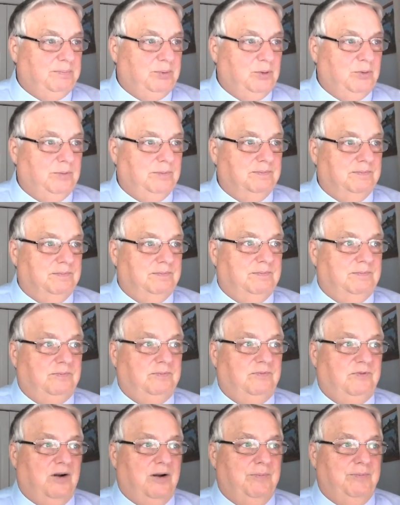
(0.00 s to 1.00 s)
boom,
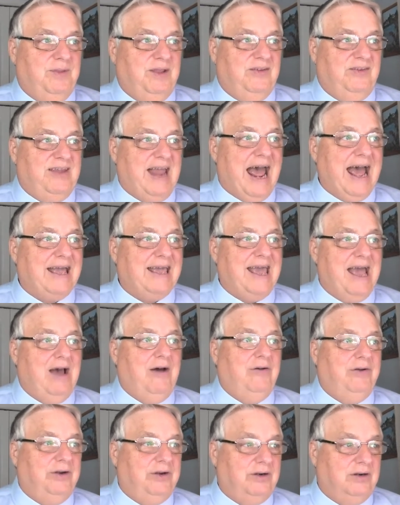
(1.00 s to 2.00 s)
from the stat
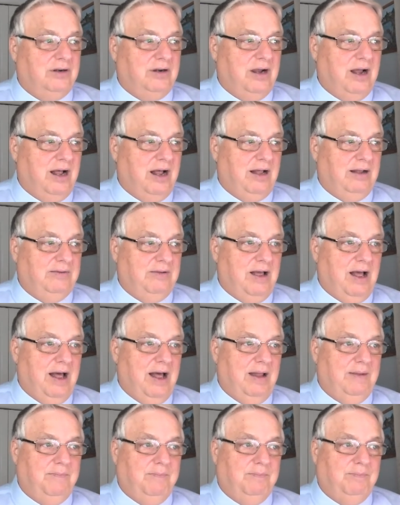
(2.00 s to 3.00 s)
counter
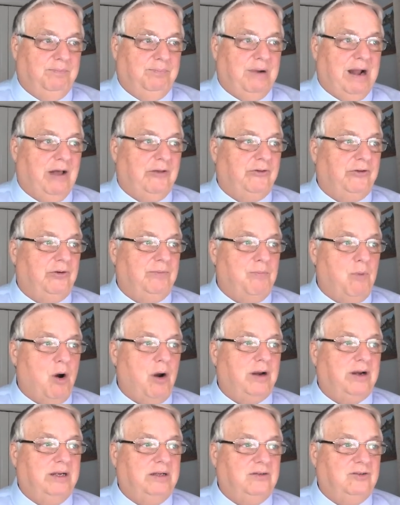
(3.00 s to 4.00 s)
on browser
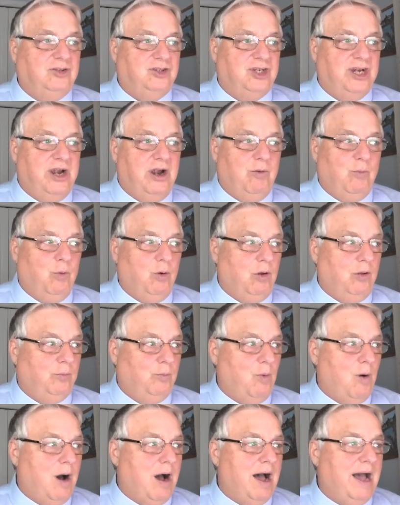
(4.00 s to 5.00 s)
market share
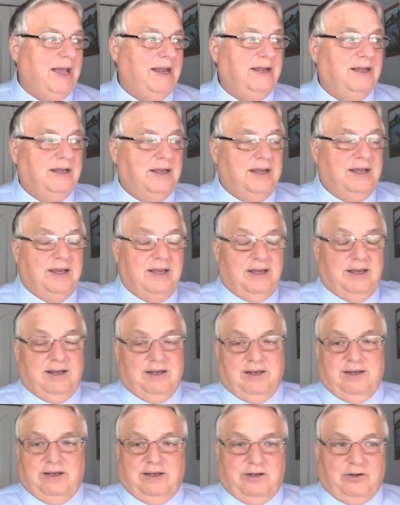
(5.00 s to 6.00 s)
worldwide,
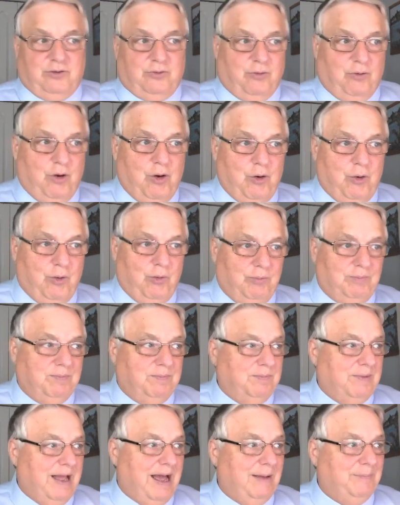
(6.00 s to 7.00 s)

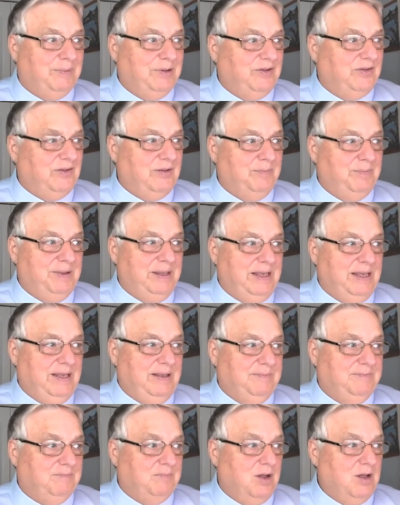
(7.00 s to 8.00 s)
Chrome happens to
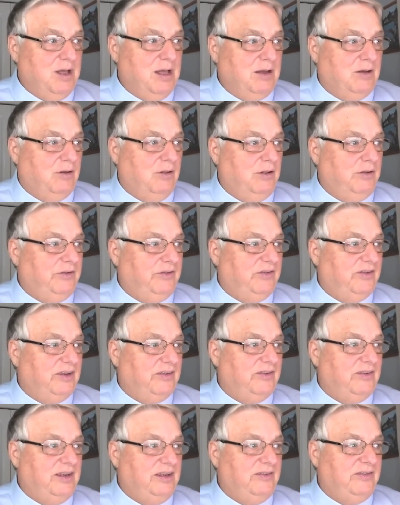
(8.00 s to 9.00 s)
be close
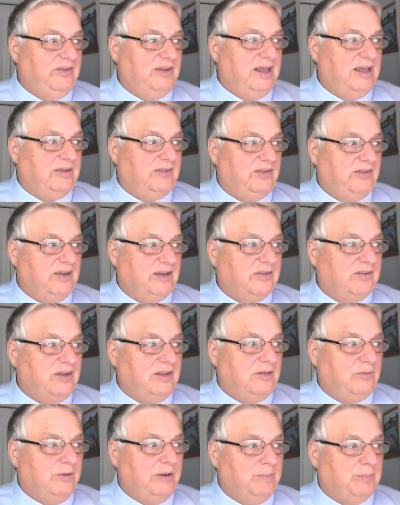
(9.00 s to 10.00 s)
66,
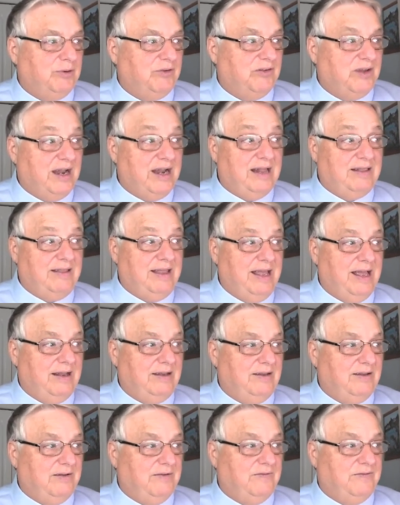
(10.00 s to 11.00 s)
63% at the
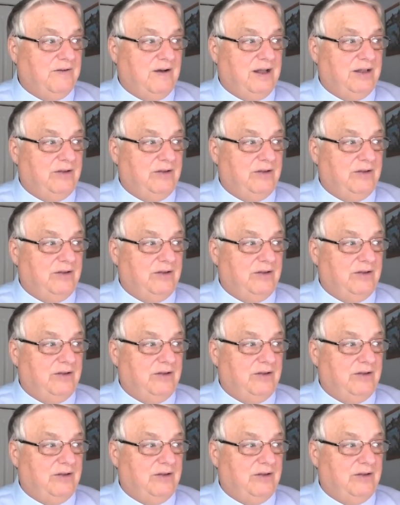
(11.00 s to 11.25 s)
end of